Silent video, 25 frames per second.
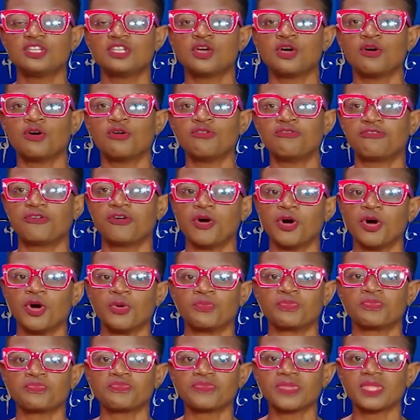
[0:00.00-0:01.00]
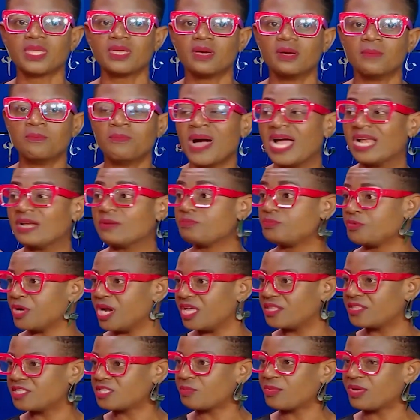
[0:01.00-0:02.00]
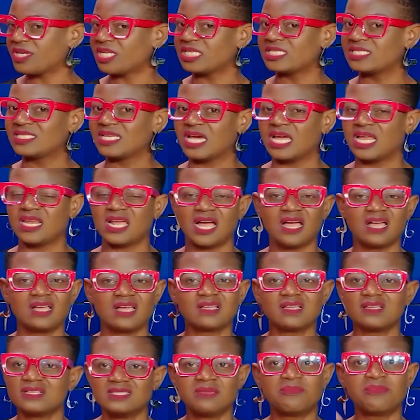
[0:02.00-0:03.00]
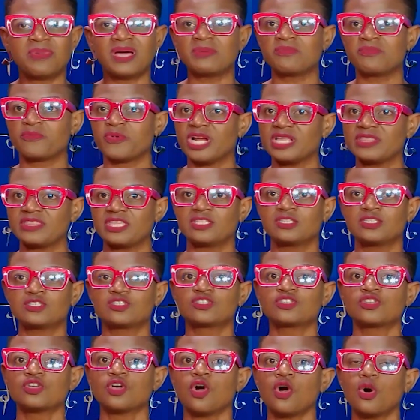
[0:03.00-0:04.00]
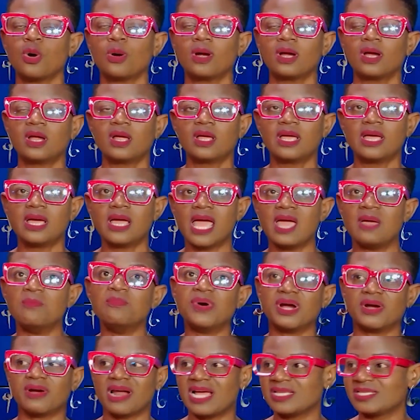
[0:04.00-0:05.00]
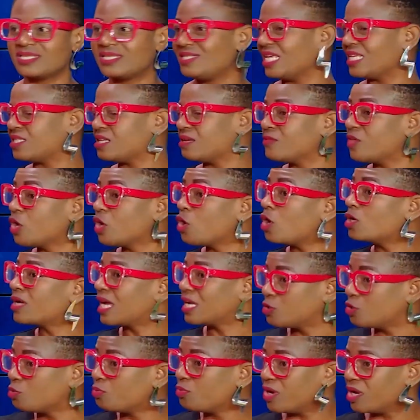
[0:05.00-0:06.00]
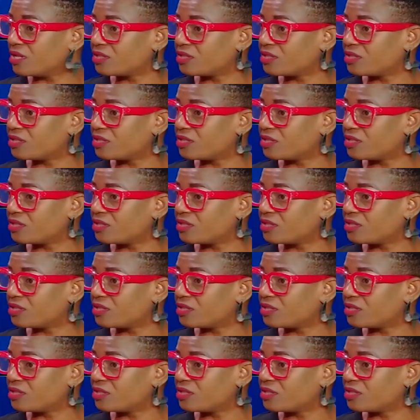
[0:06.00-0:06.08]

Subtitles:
from bad breath. Somebody said, the bad breath is so embarrassing. There's something called kettle breath.